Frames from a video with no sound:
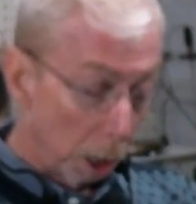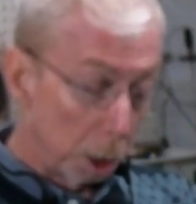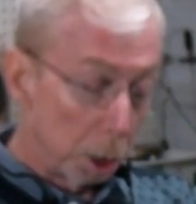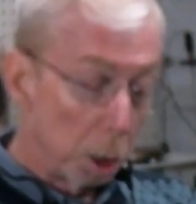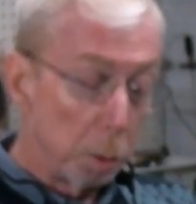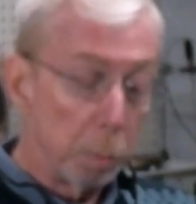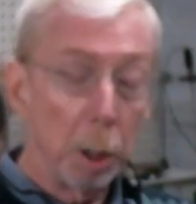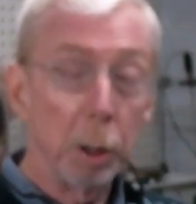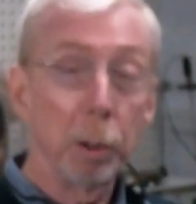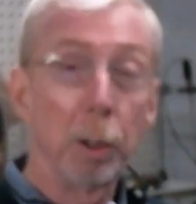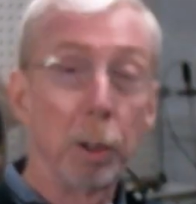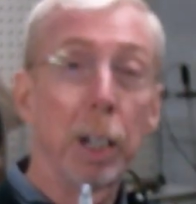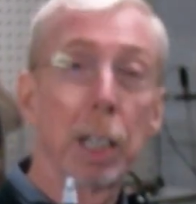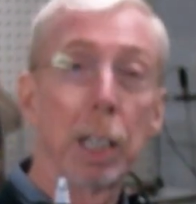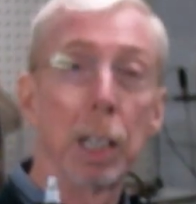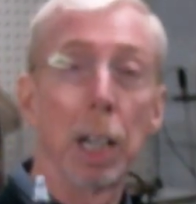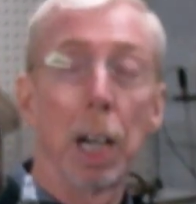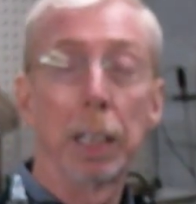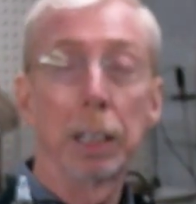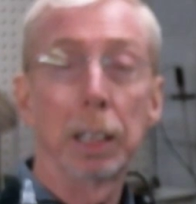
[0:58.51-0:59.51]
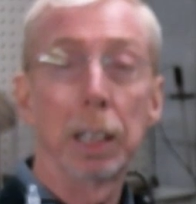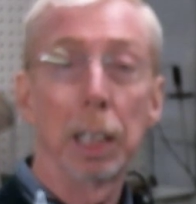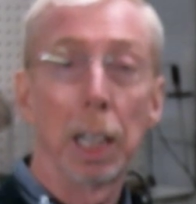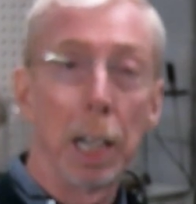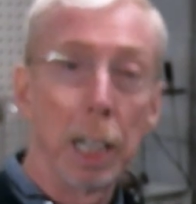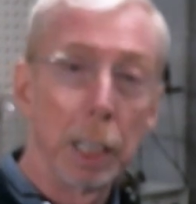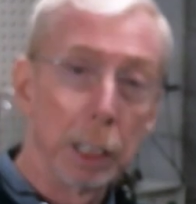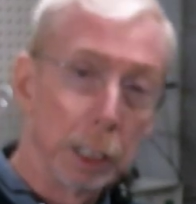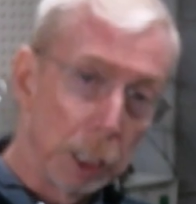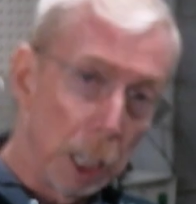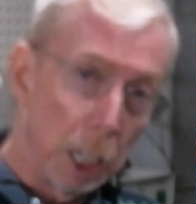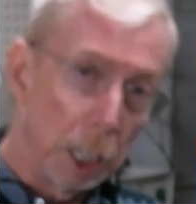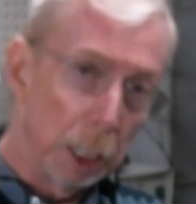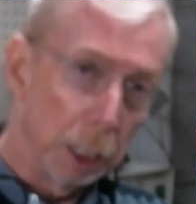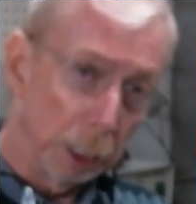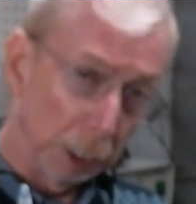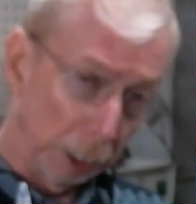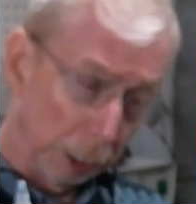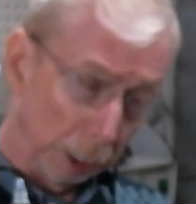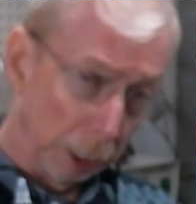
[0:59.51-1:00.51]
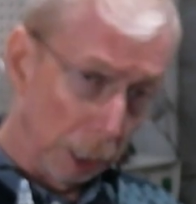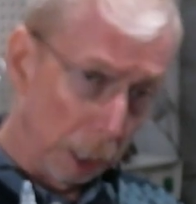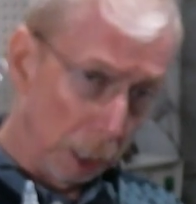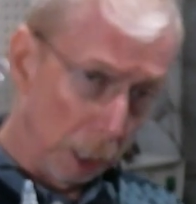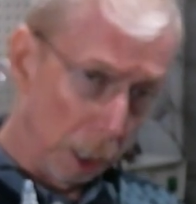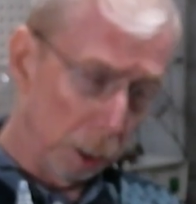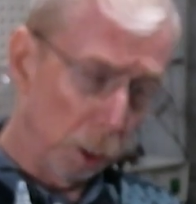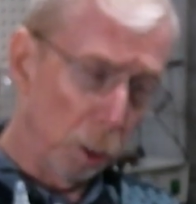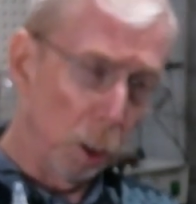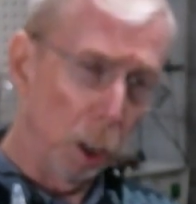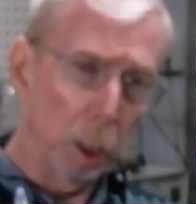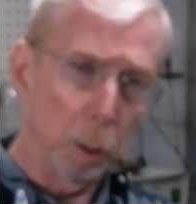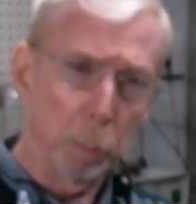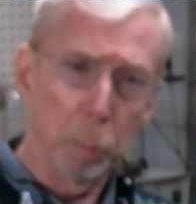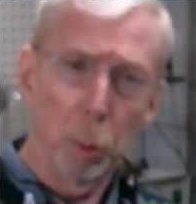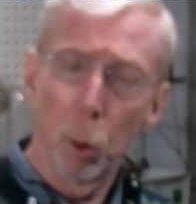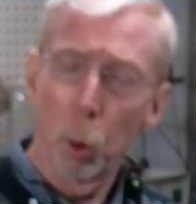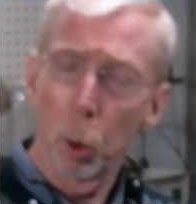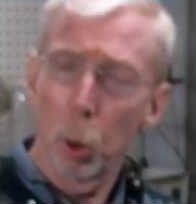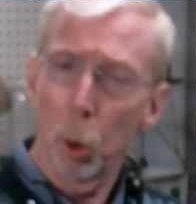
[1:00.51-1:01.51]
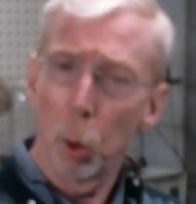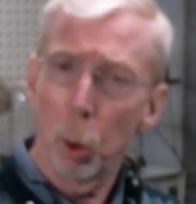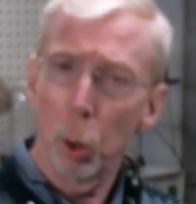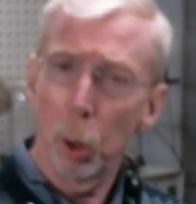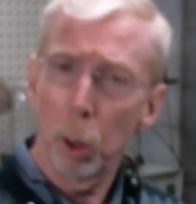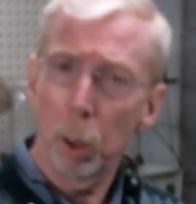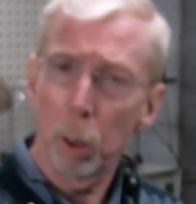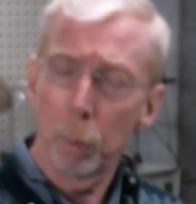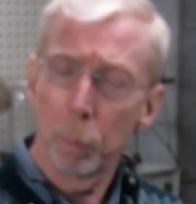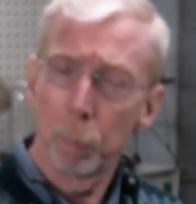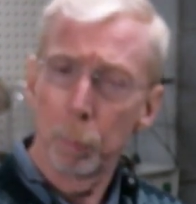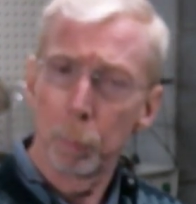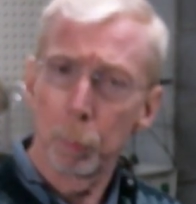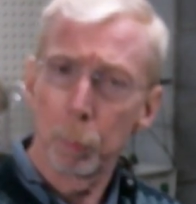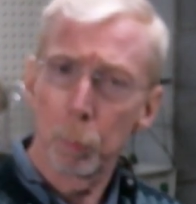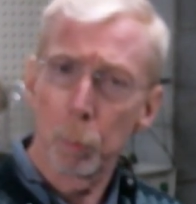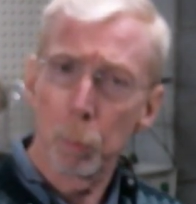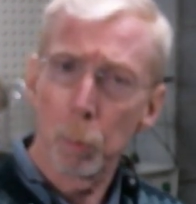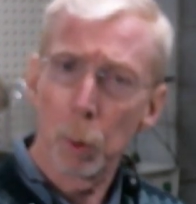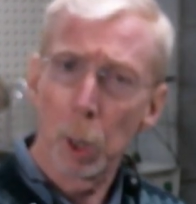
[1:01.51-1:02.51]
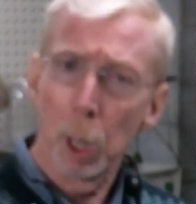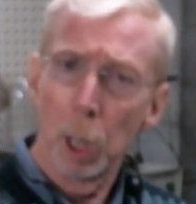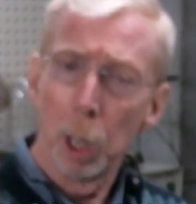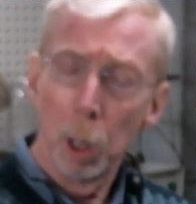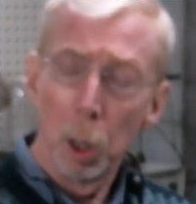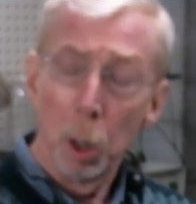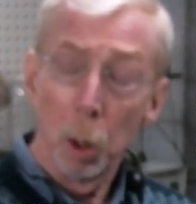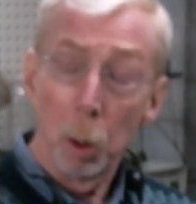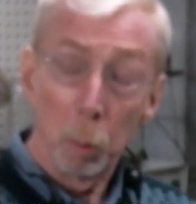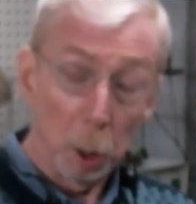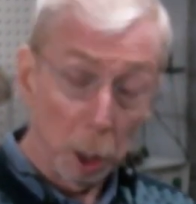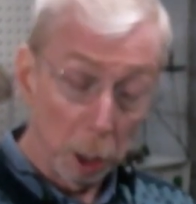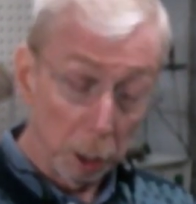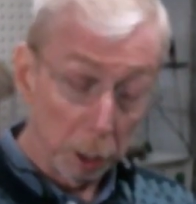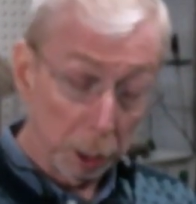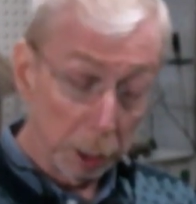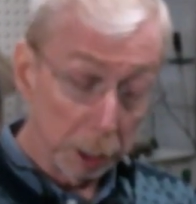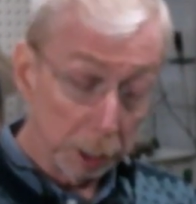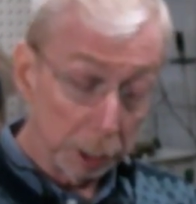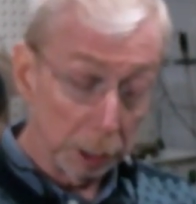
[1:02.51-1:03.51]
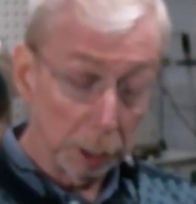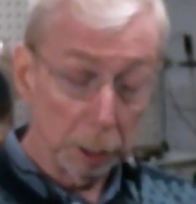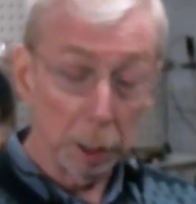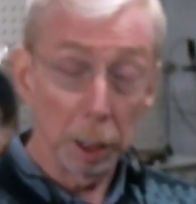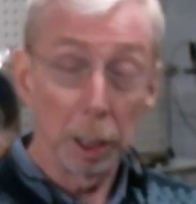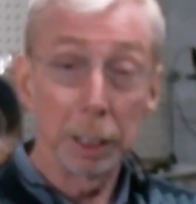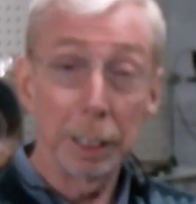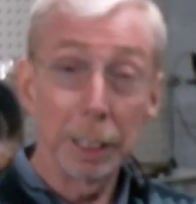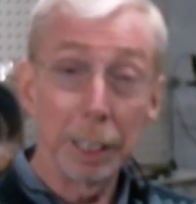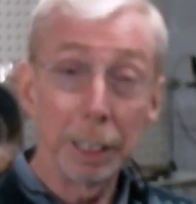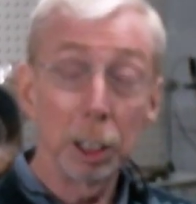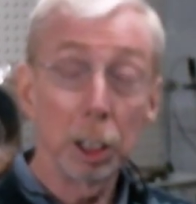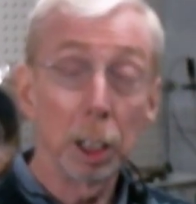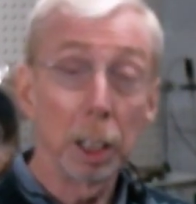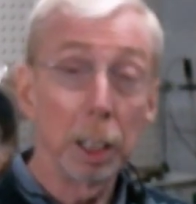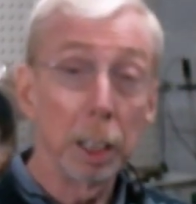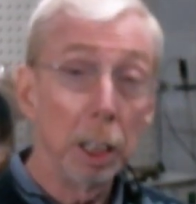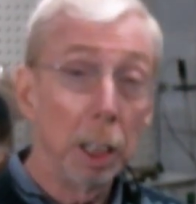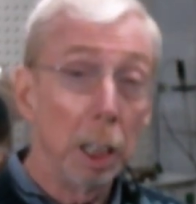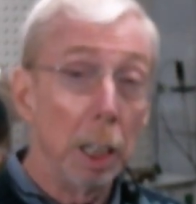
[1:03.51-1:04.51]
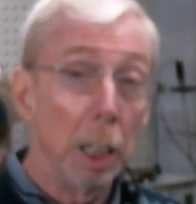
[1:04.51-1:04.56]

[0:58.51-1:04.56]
You may recognize it as acrylic pour oil. Well, this is essentially